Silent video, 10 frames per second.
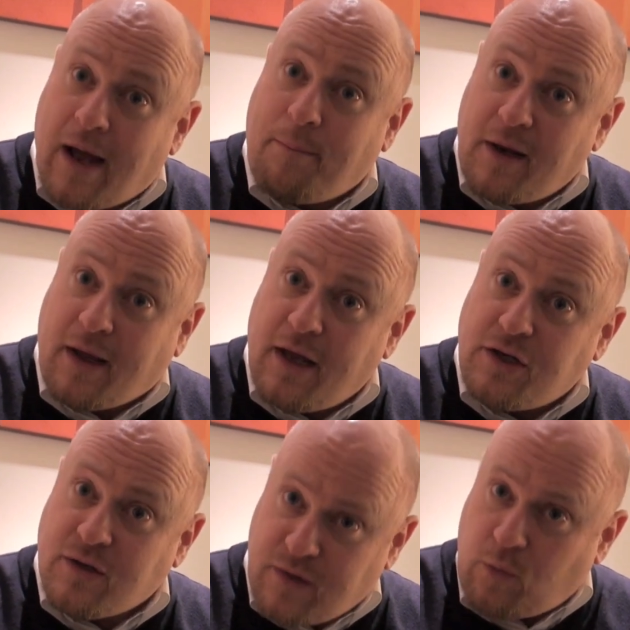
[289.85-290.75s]

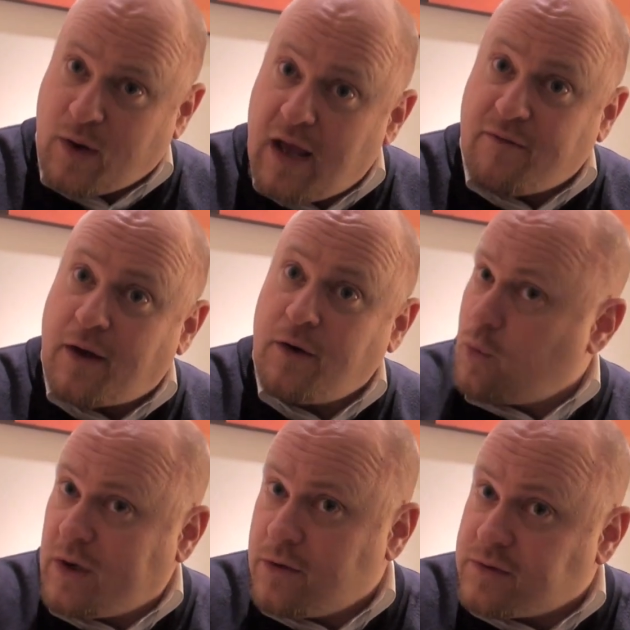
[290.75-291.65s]
application that we have under
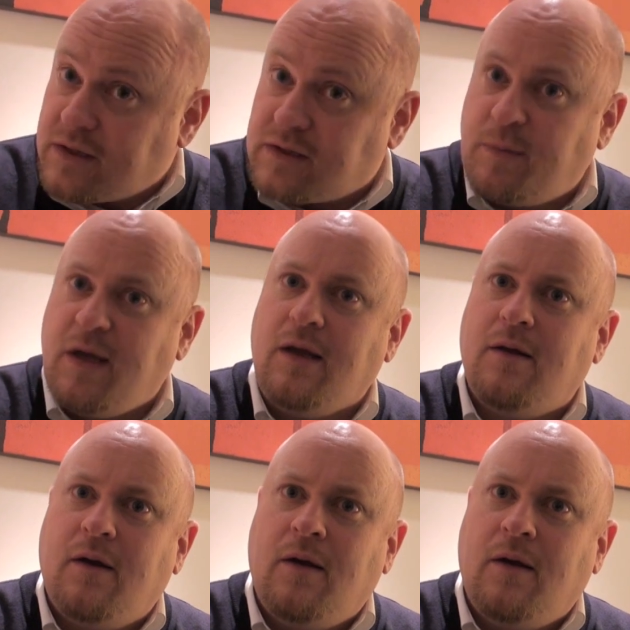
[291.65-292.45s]
Windows XP